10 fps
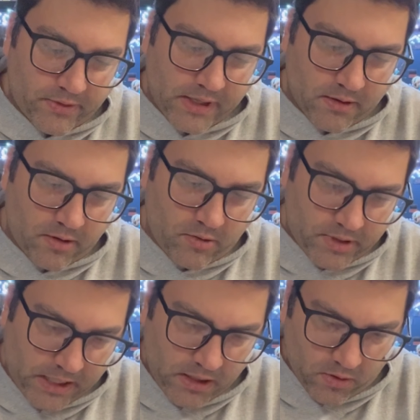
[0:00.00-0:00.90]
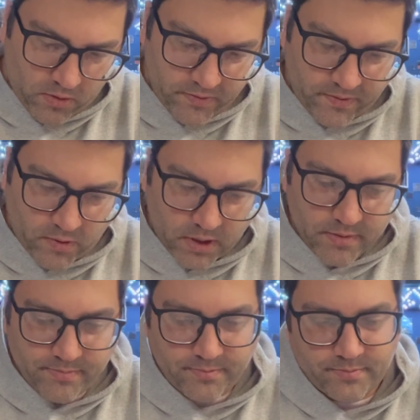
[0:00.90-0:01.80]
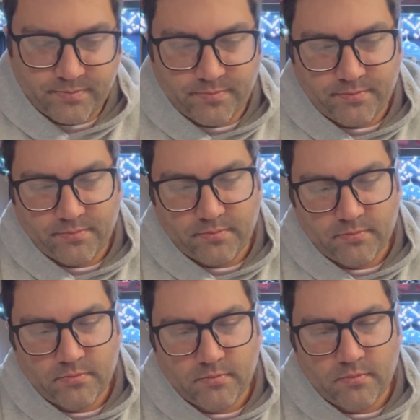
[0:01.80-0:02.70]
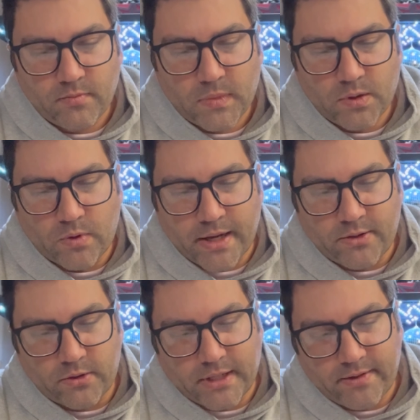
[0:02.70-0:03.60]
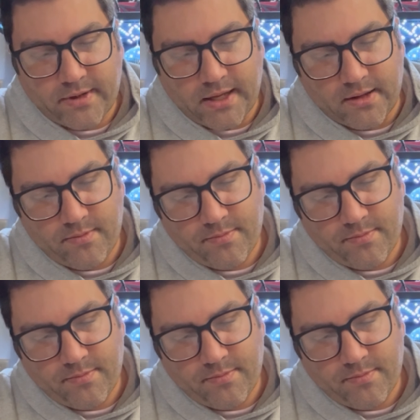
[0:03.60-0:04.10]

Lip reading: a little keyhole for. Why don't I see it?